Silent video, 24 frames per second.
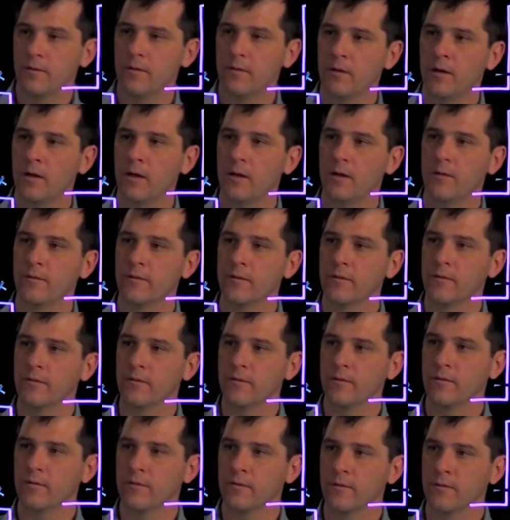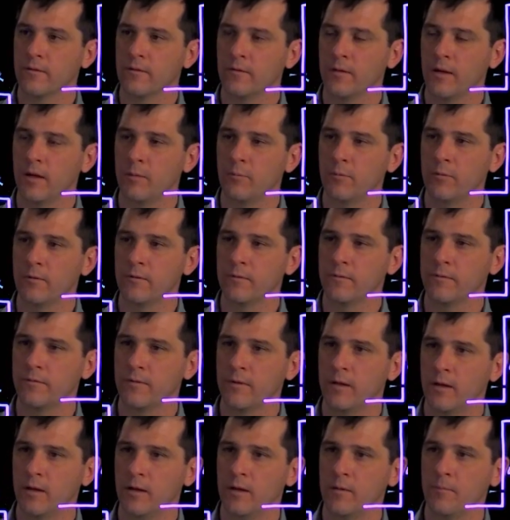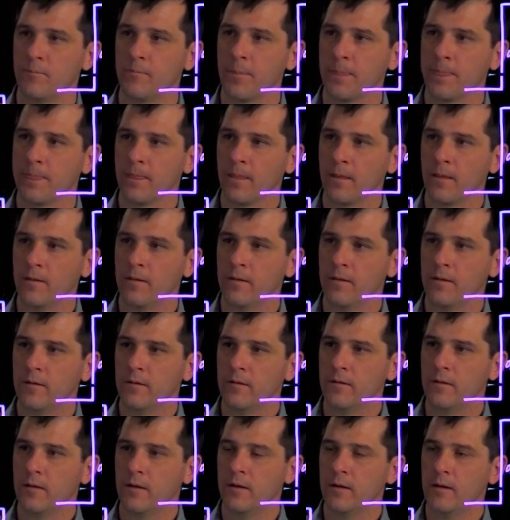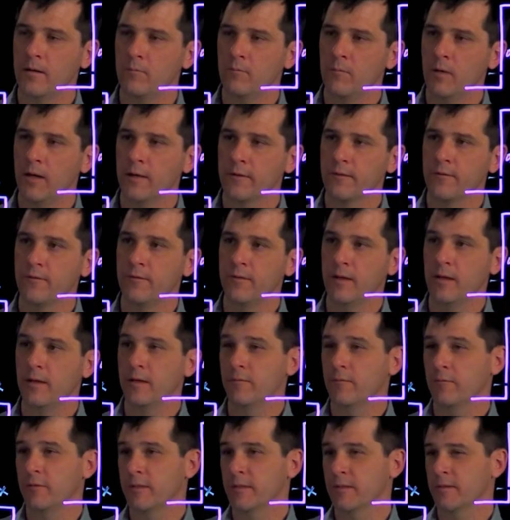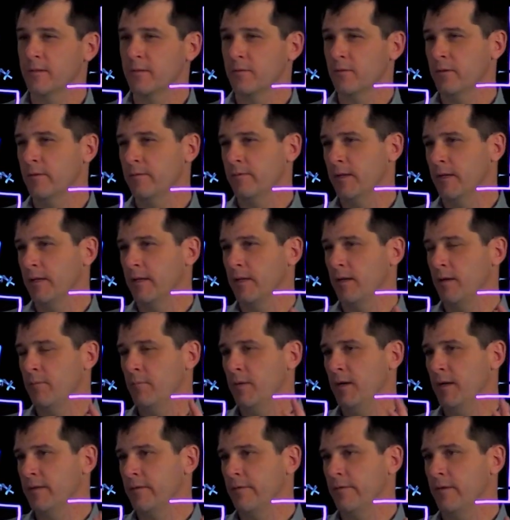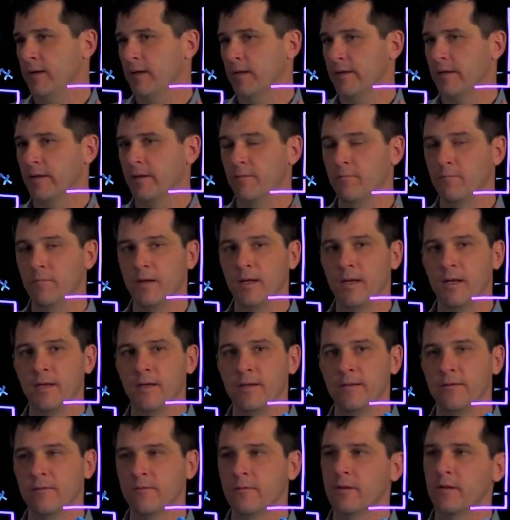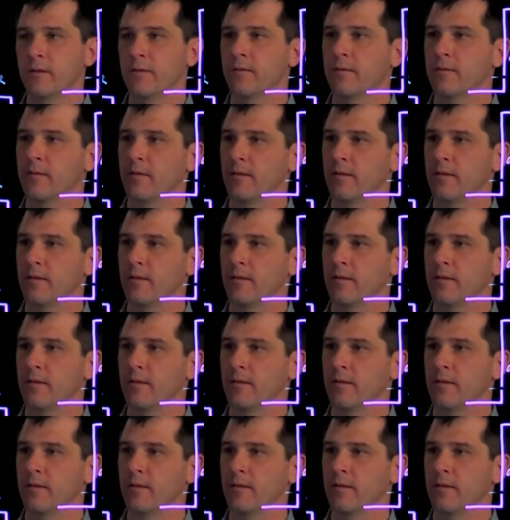this type of MOSFET, which is sort of like a MOSFET combined with